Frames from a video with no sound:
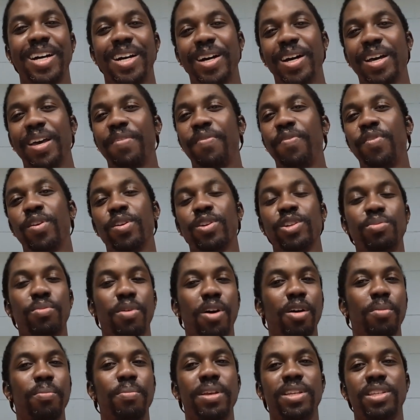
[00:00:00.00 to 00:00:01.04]
If you're a
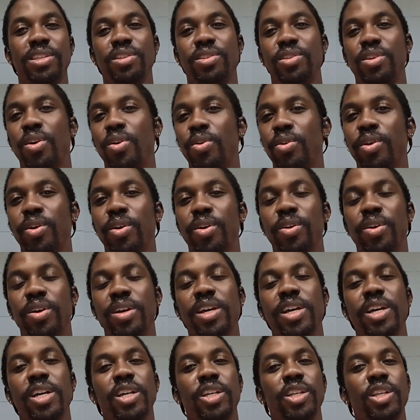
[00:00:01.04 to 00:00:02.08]
small business owner
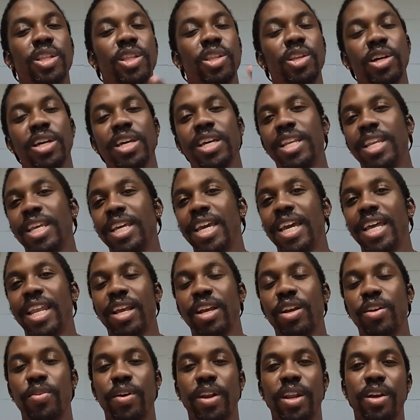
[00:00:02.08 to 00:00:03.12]
looking to get
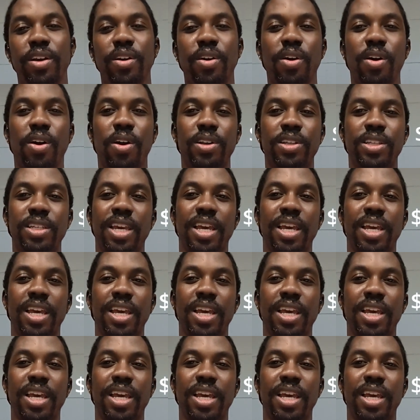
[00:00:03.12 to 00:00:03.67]
in credit cards,